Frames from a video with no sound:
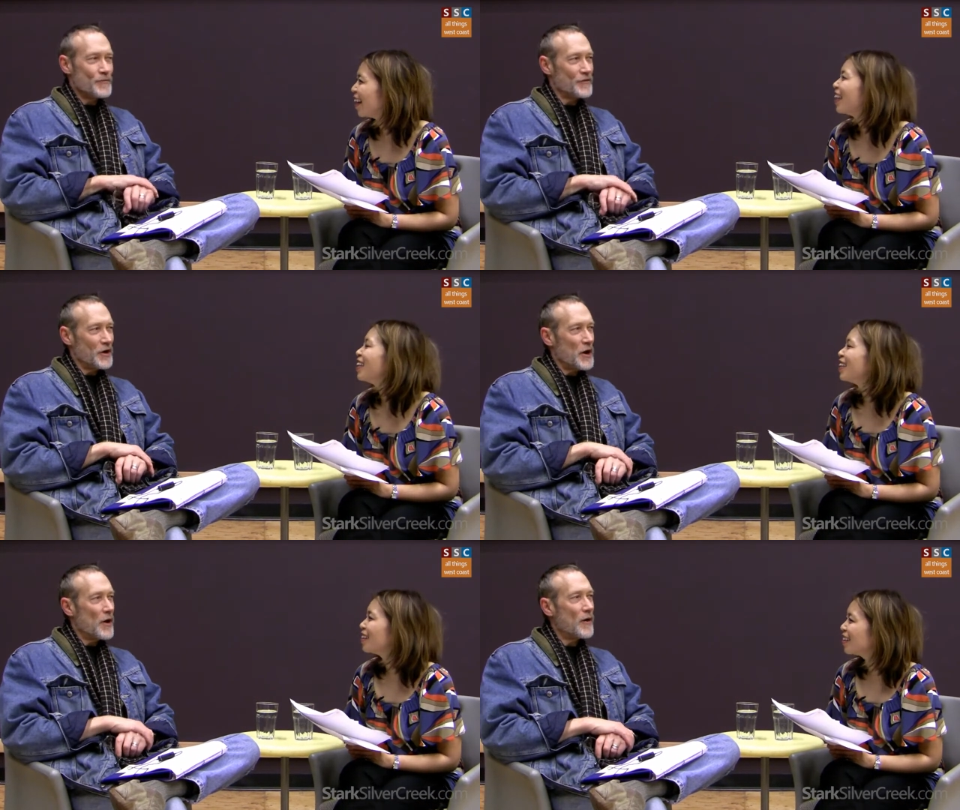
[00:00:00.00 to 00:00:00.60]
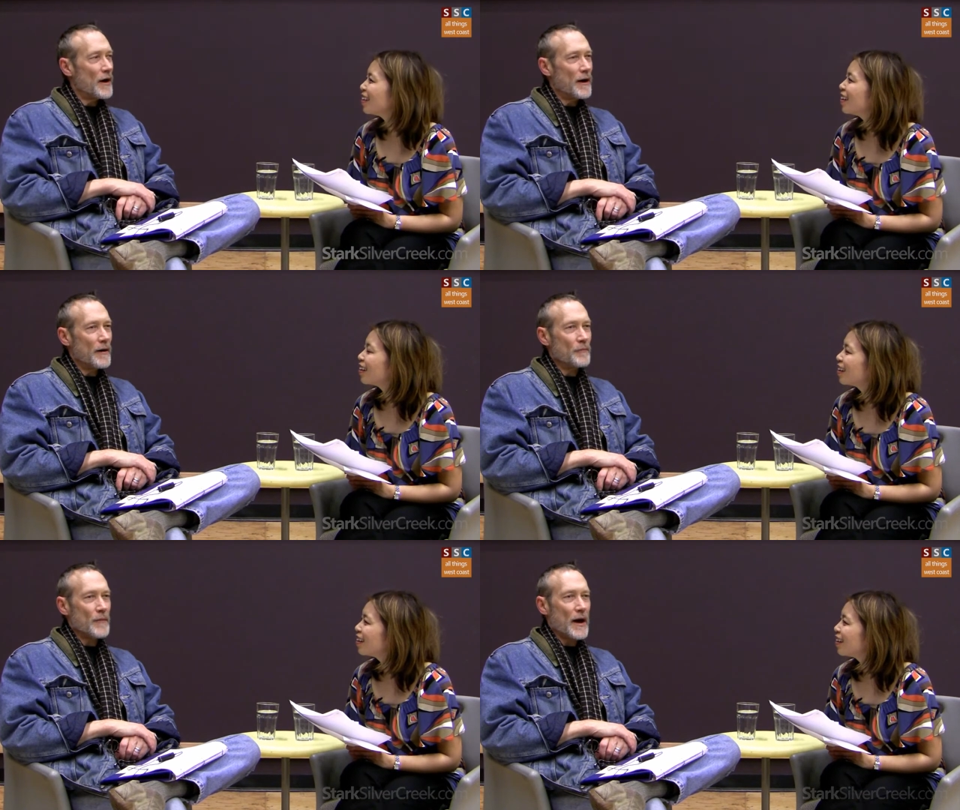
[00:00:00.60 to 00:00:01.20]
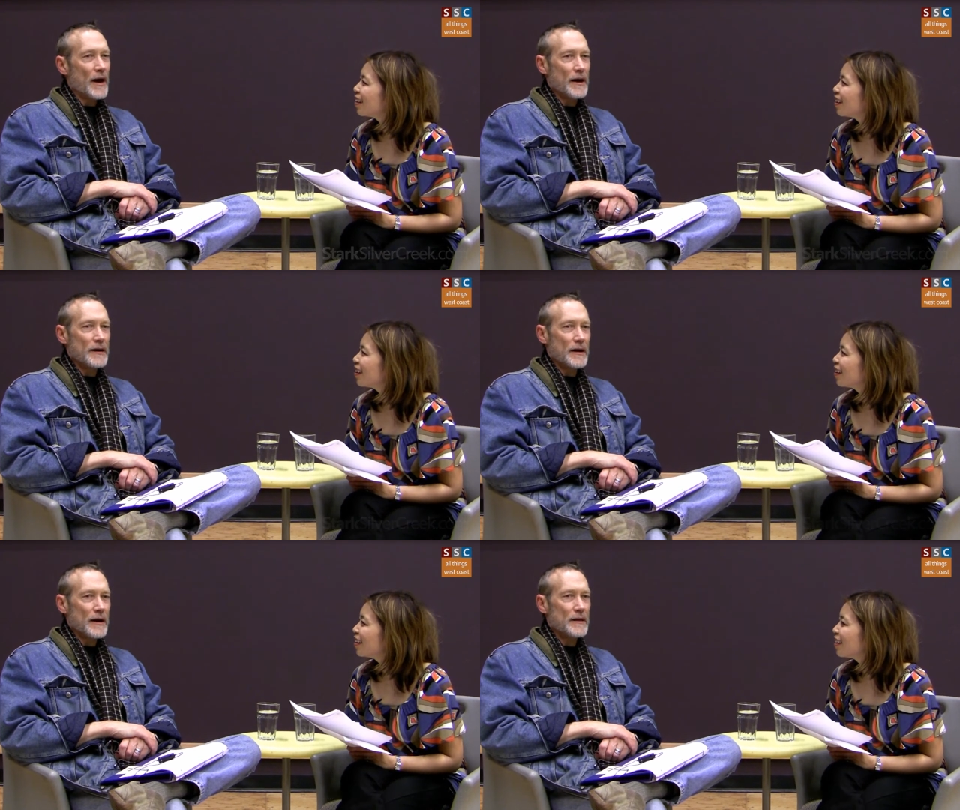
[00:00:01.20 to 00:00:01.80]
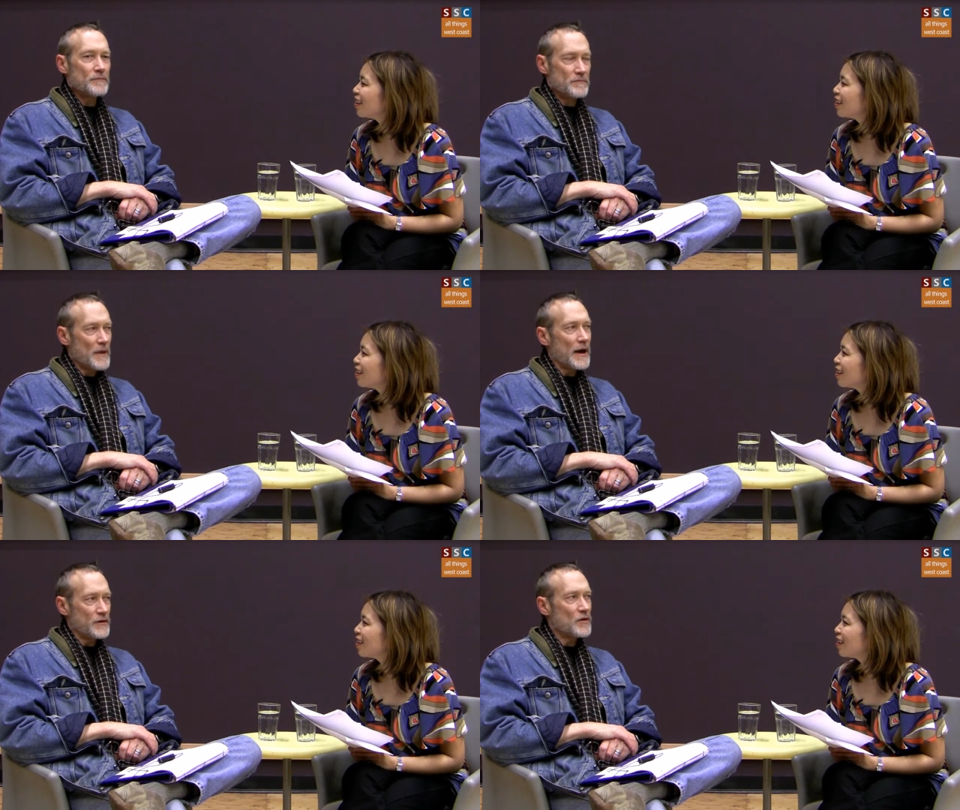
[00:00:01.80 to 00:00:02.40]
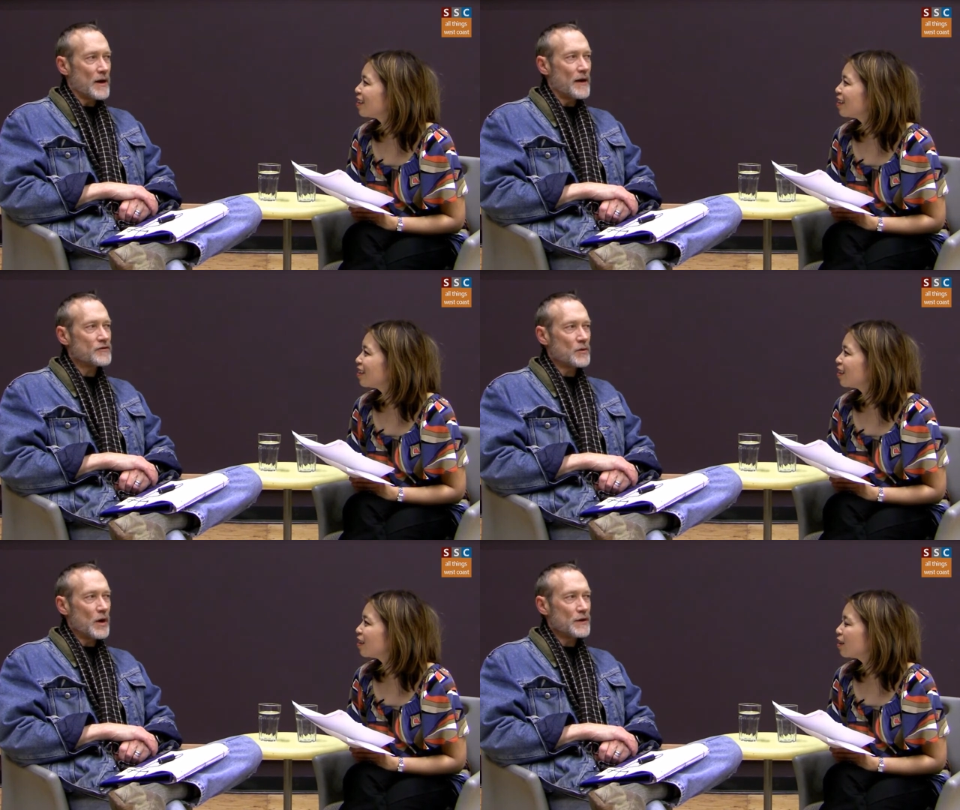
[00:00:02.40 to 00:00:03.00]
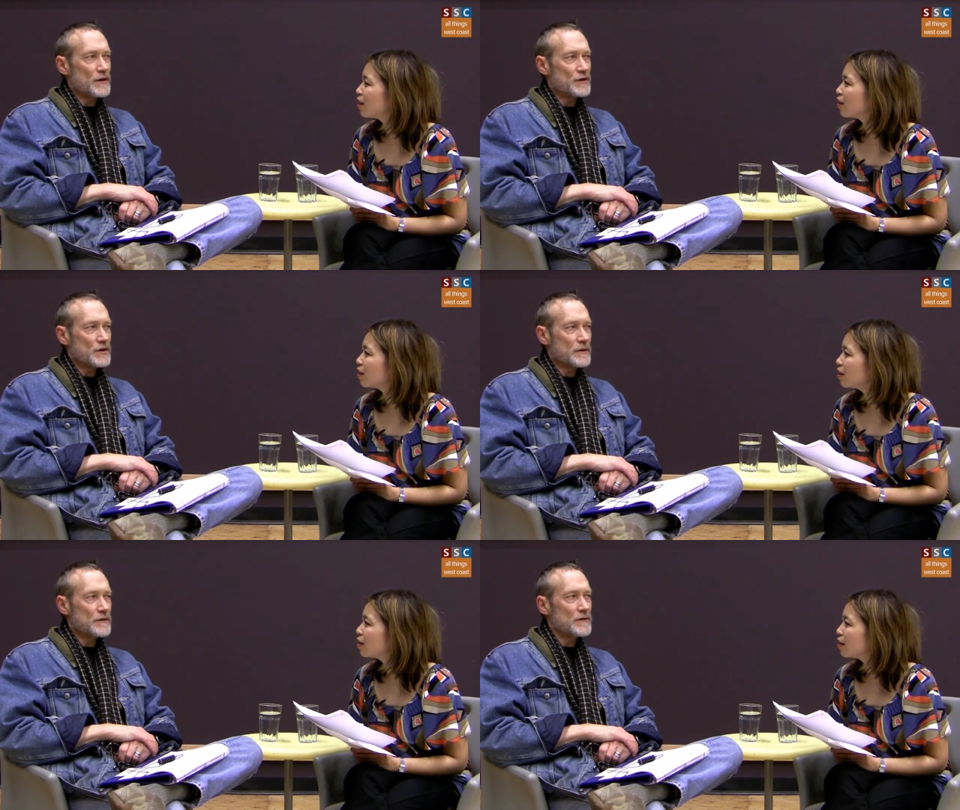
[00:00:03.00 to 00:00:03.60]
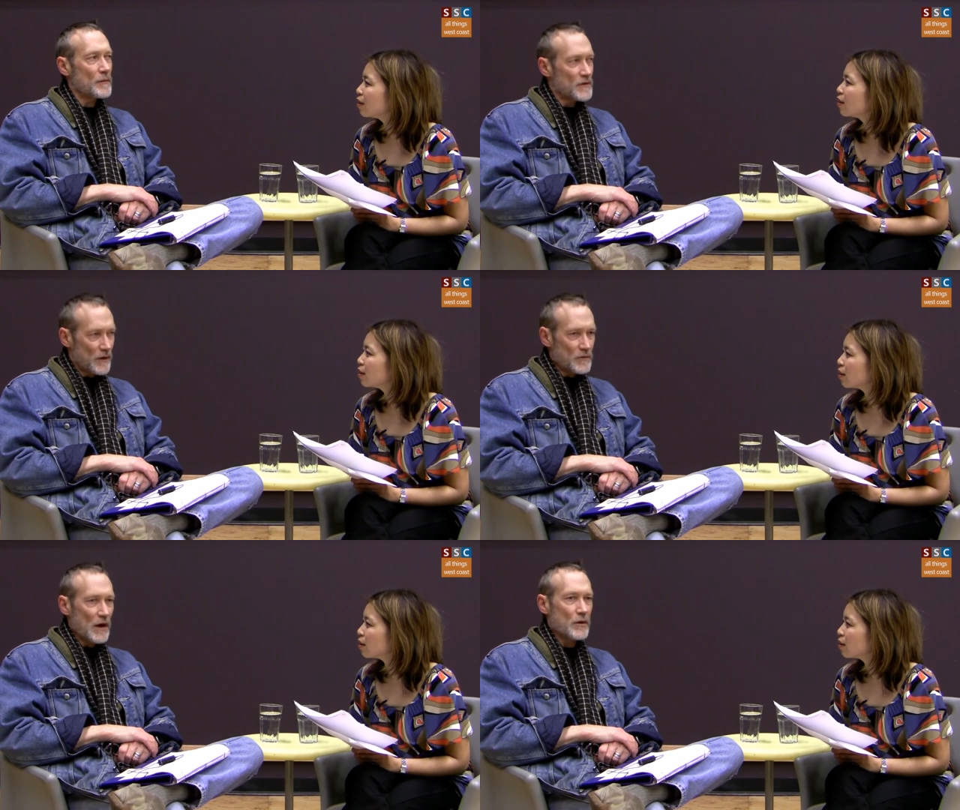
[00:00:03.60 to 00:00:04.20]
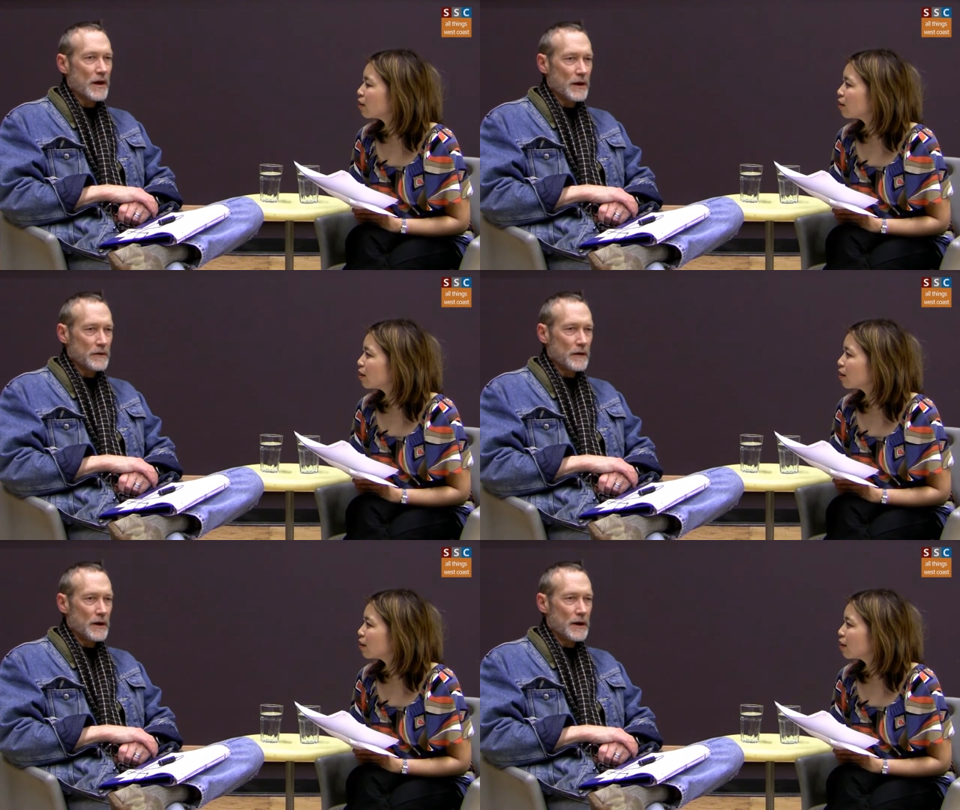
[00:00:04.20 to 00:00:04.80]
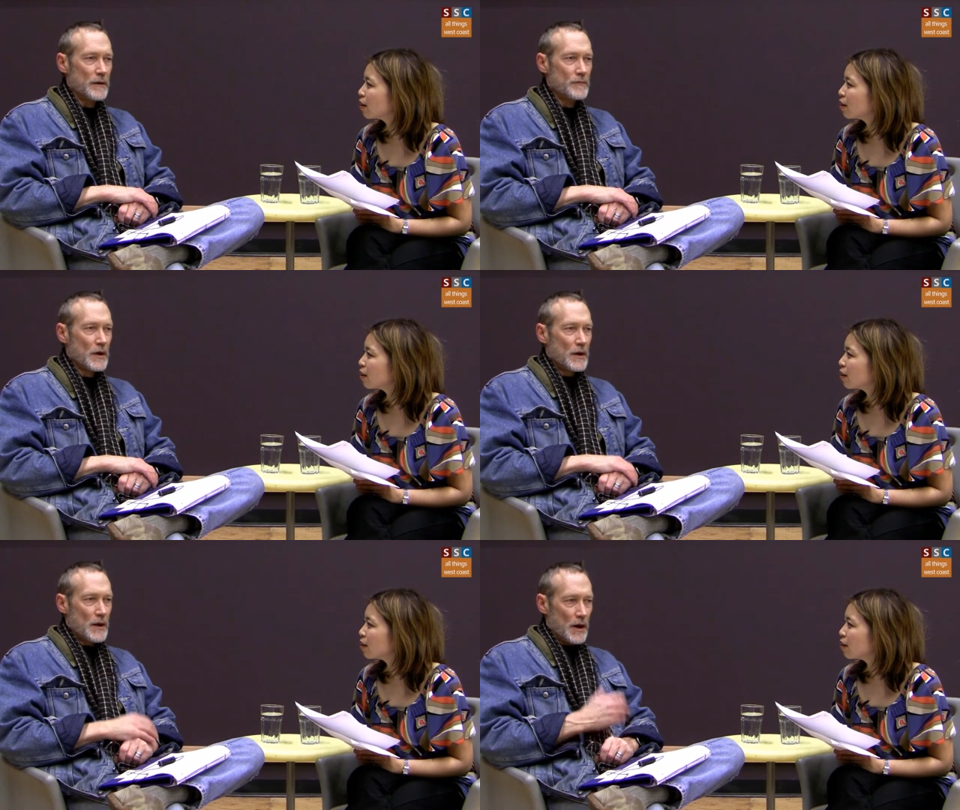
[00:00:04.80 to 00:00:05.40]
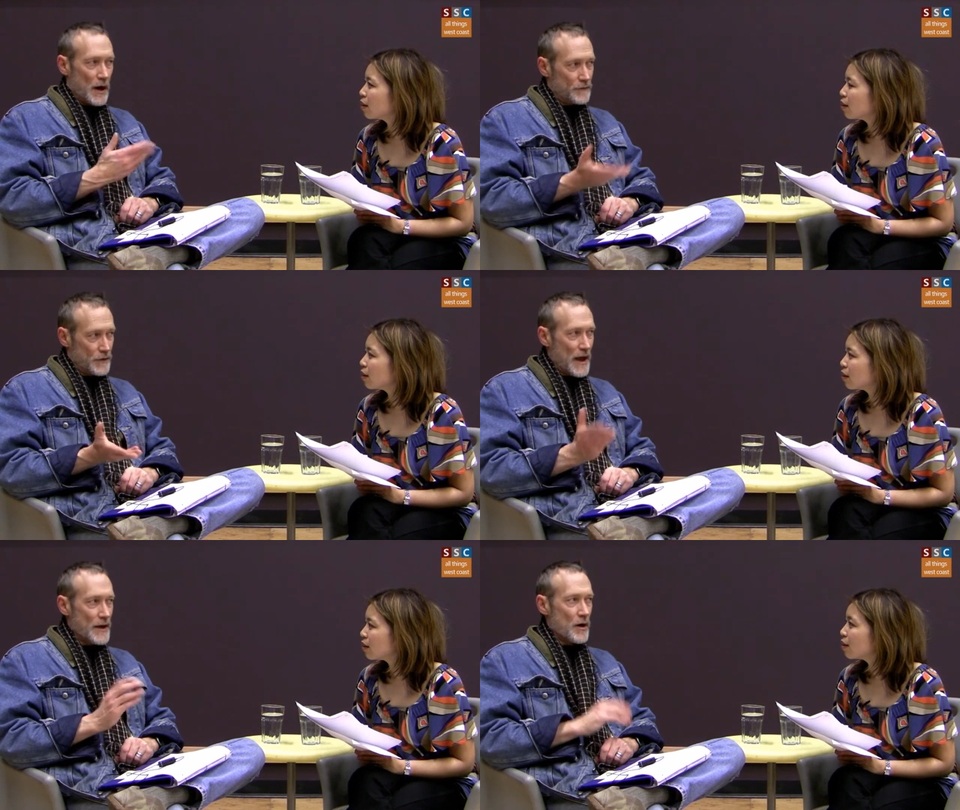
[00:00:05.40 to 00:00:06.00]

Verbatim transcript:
Speaker 1: You know, um, I, I, I do have to audition. Sometimes I'll get um, a flat